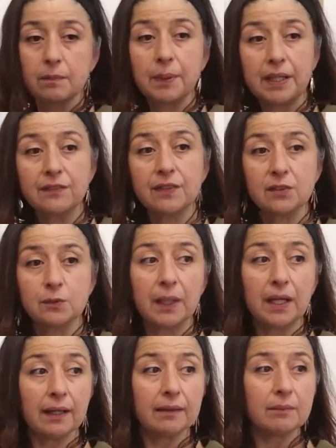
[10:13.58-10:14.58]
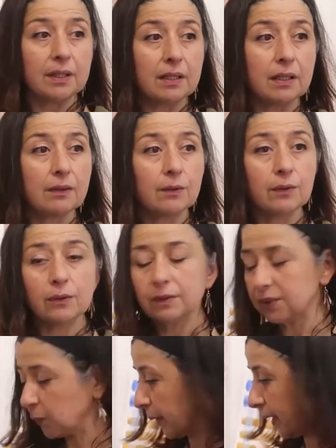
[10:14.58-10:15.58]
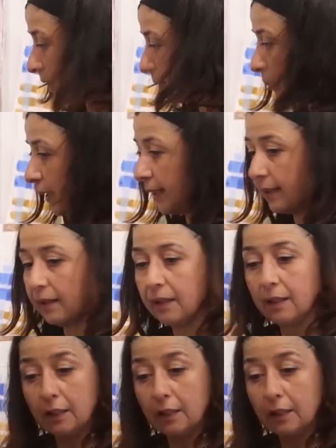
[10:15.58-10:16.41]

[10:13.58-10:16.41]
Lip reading: paintings behind me are all inspired by